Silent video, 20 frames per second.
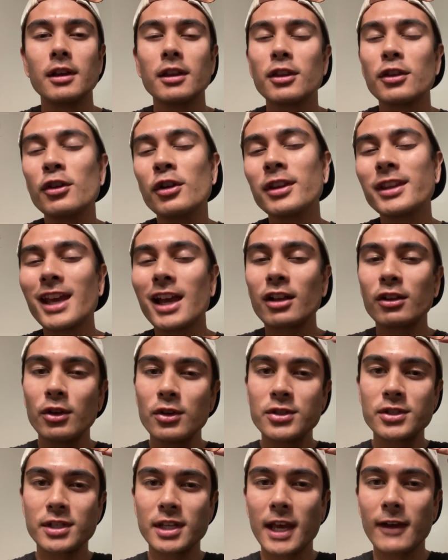they're not that
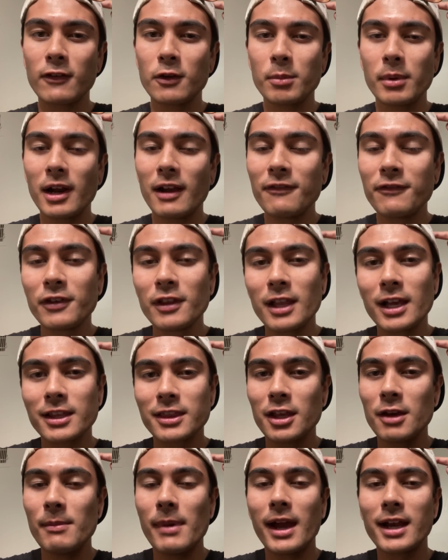close together, but I feel
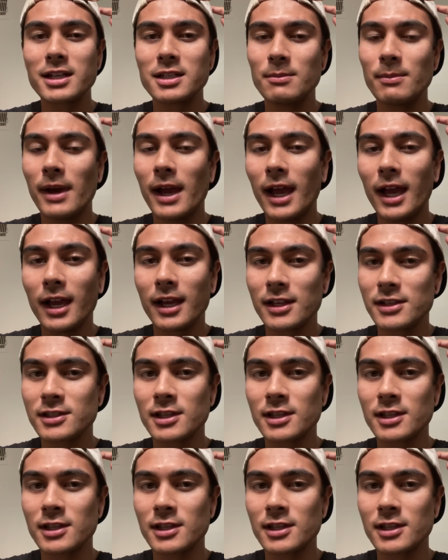like they're back to back,